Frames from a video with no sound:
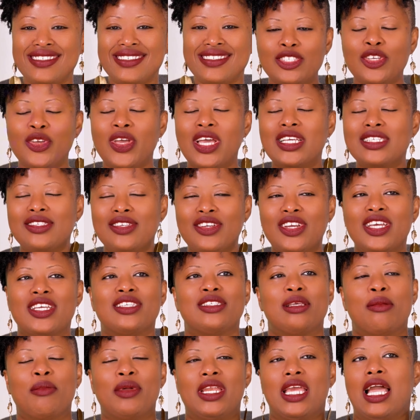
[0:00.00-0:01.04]
So yesterday,
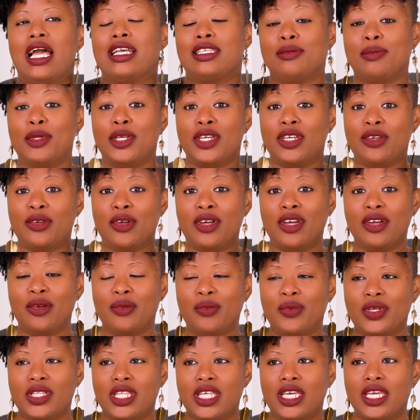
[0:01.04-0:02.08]
somebody asked me
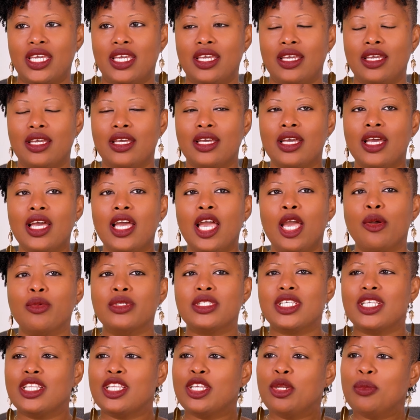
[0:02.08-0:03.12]
it
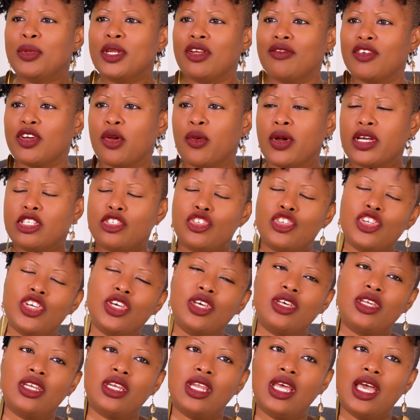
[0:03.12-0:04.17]
was a little bit of a
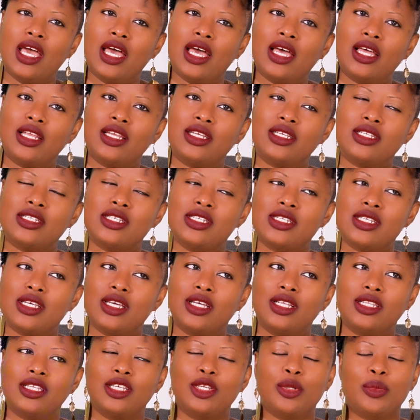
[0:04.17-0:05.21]
question and
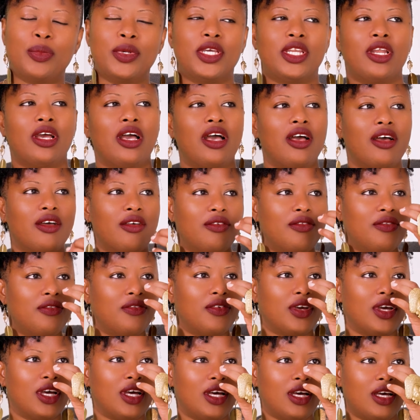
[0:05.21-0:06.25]
a little bit of
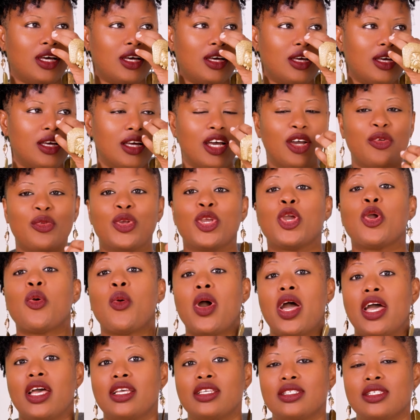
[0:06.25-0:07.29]
a
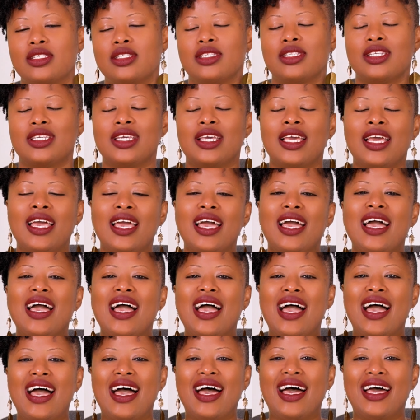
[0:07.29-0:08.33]
request.
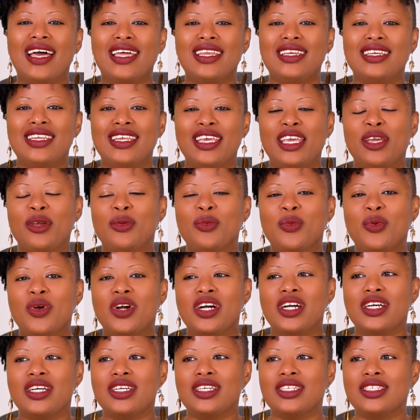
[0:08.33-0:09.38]
And it
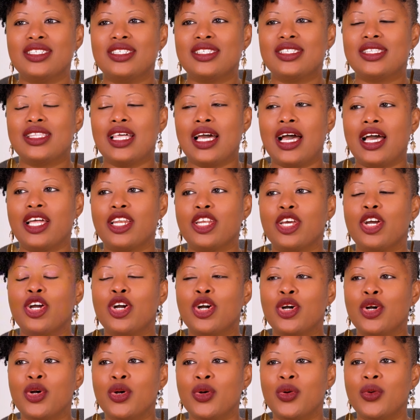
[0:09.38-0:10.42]
was that,
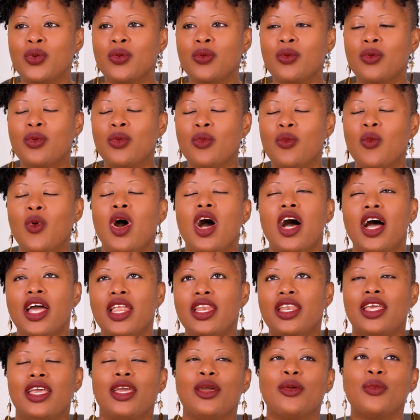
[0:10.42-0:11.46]

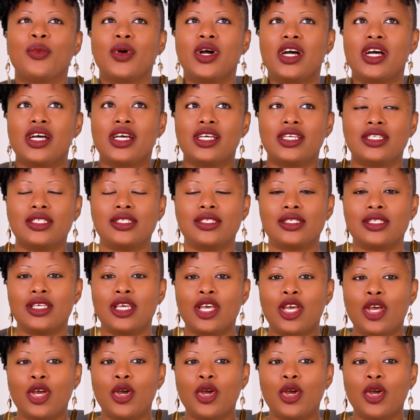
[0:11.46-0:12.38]
it was,